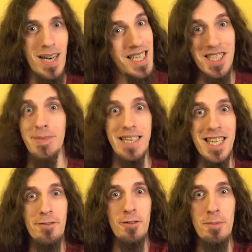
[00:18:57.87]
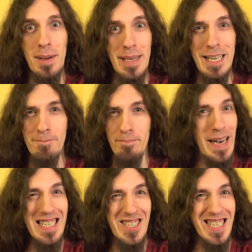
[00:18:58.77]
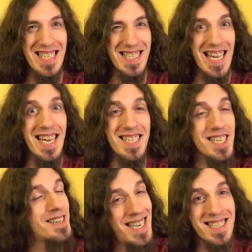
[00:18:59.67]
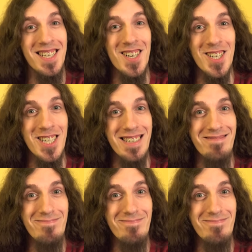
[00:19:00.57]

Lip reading: She makes up for it by being batshit insane, so it's all good.